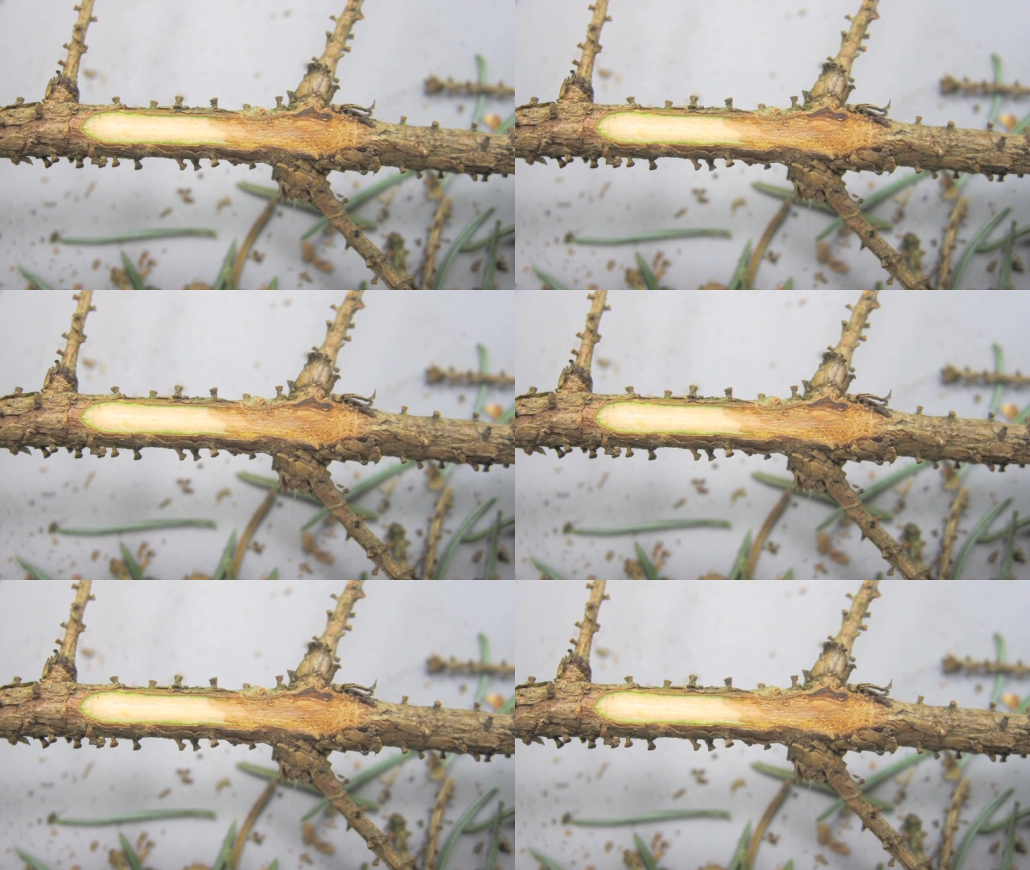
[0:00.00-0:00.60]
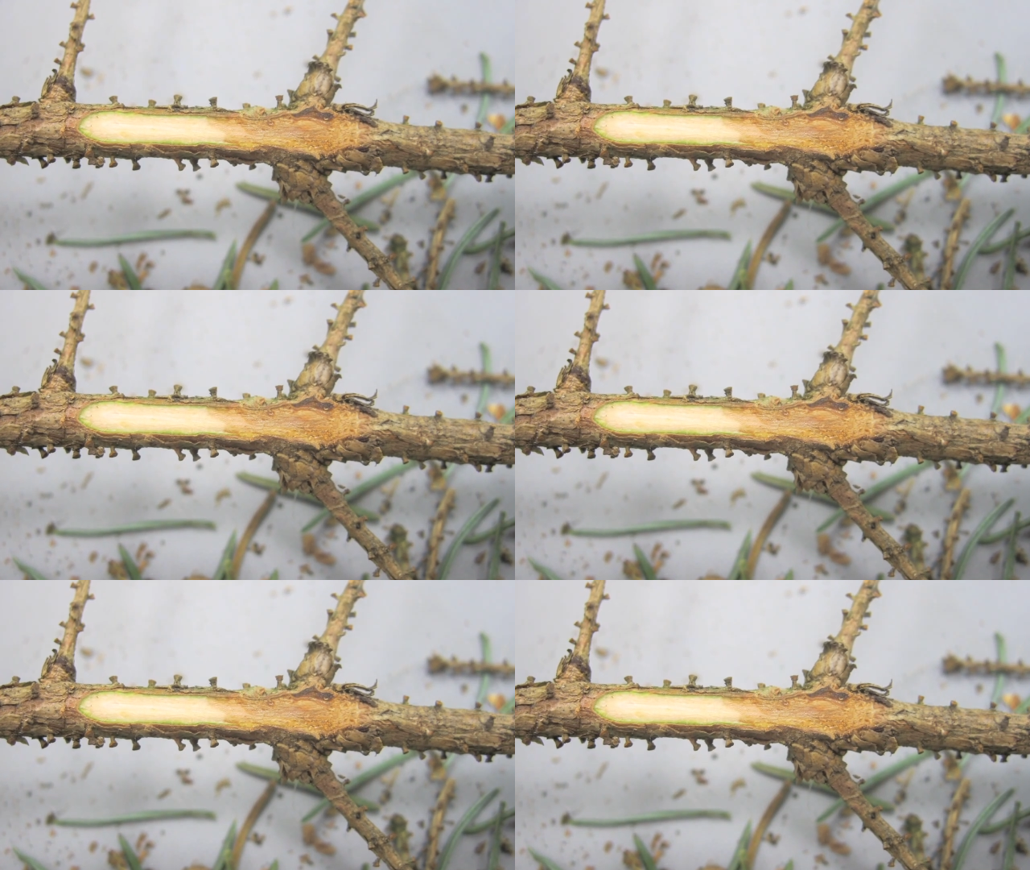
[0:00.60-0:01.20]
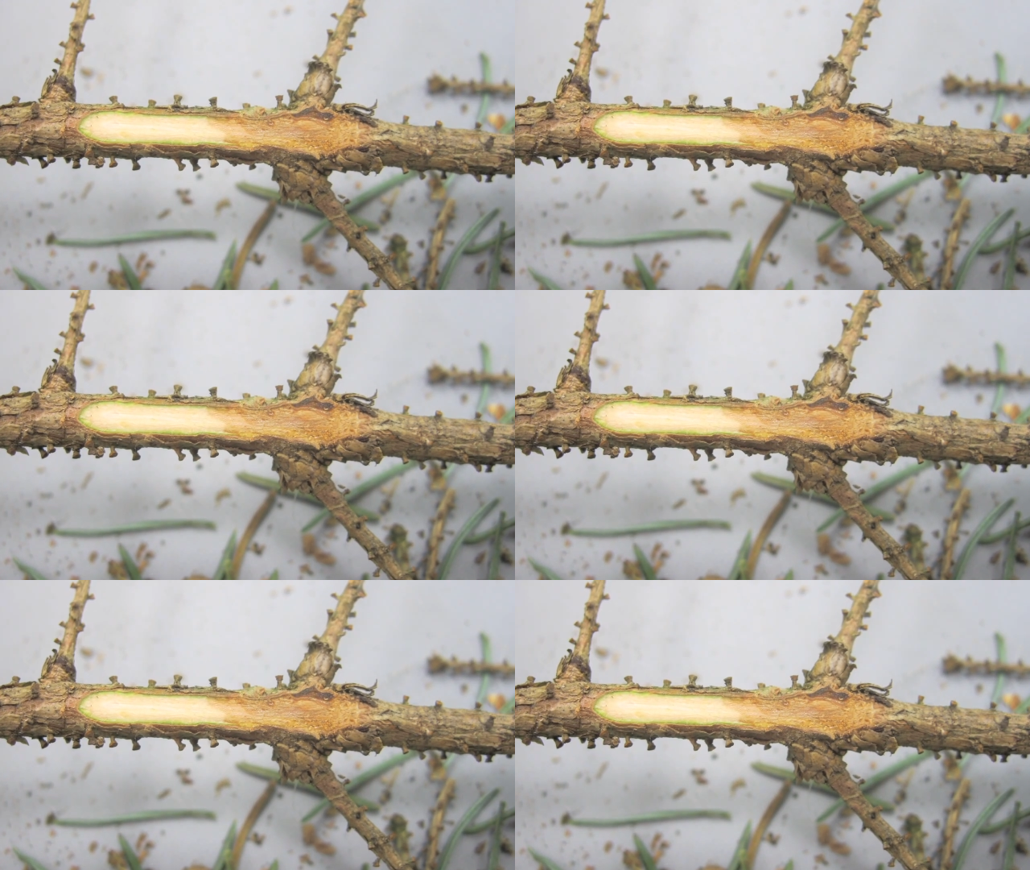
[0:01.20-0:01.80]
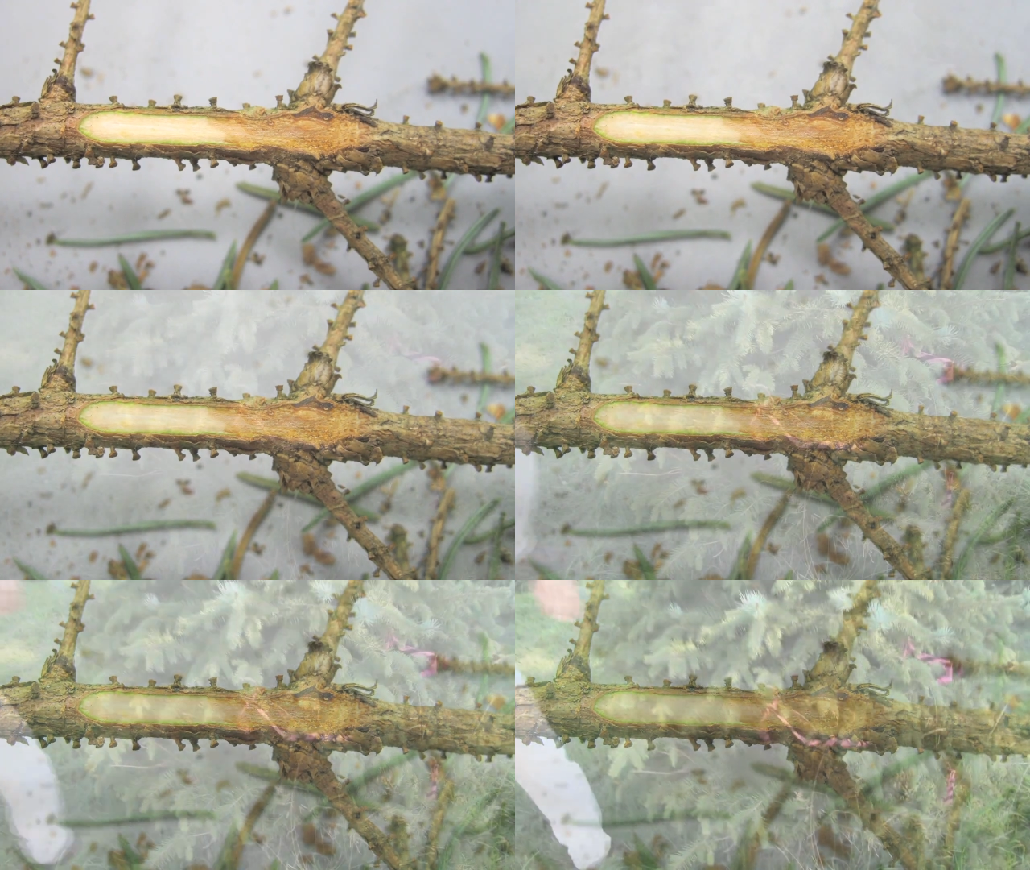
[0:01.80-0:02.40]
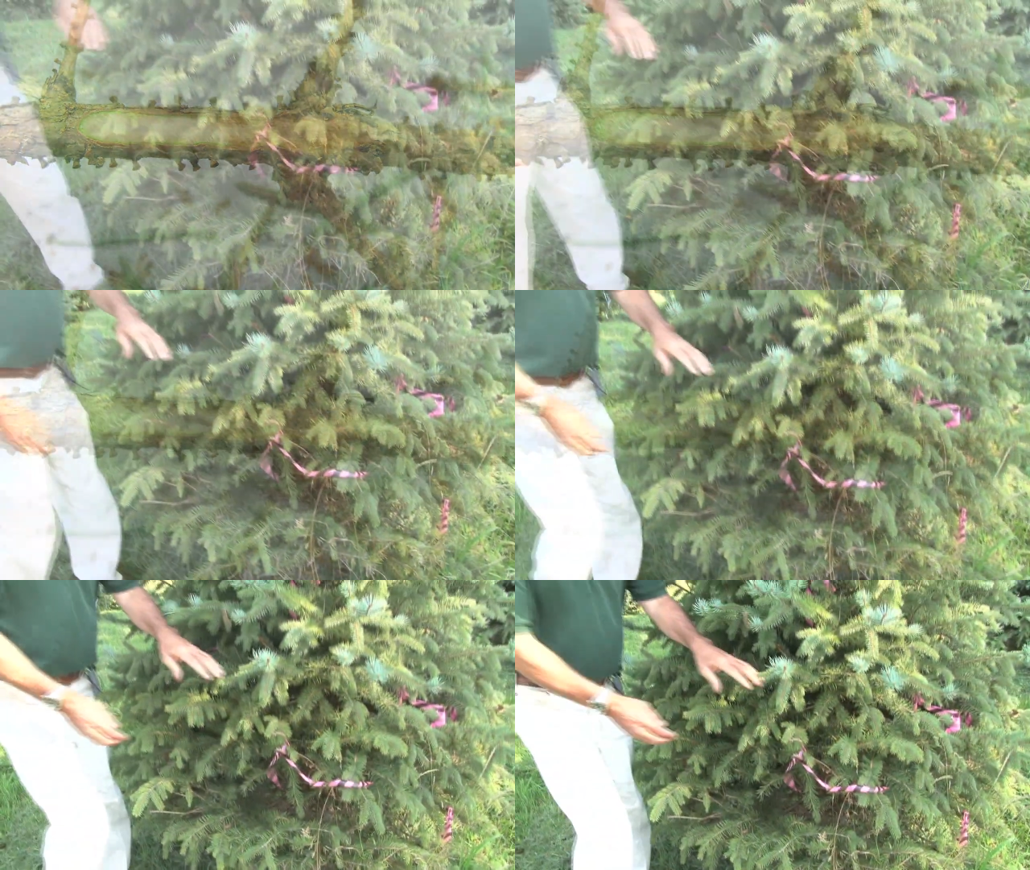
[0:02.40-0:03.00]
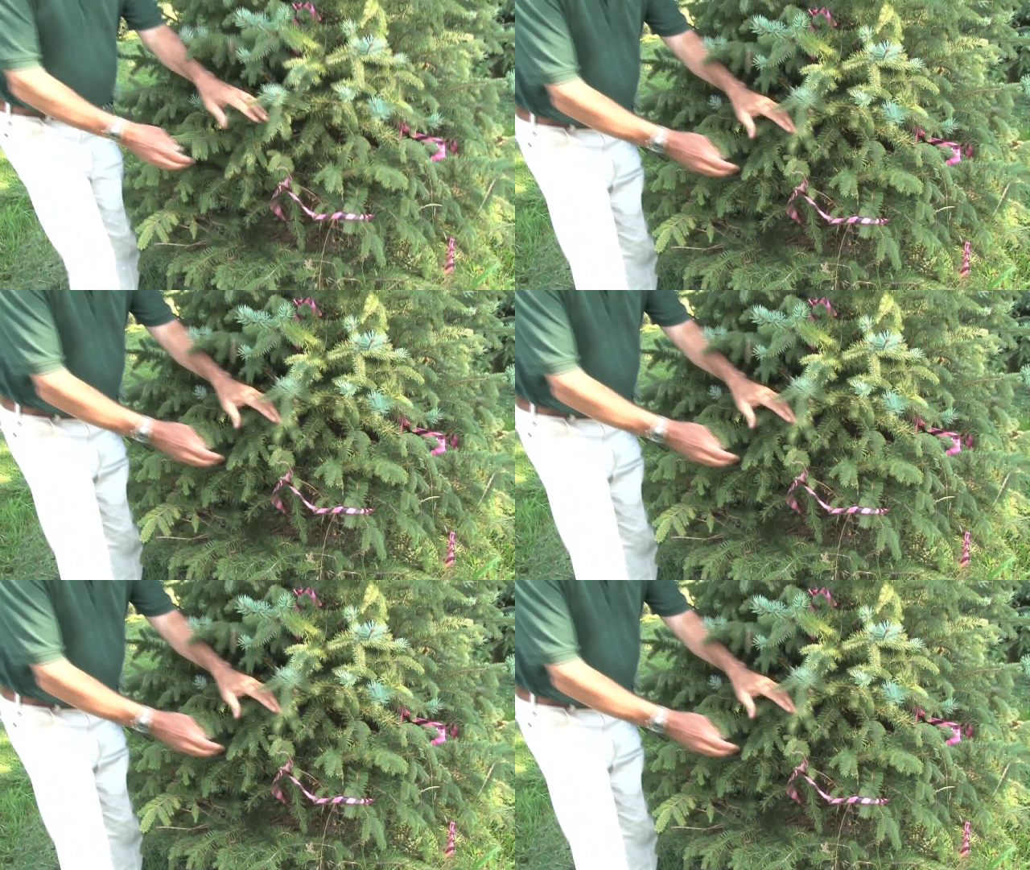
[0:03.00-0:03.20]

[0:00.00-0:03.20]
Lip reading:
(no speaker visible)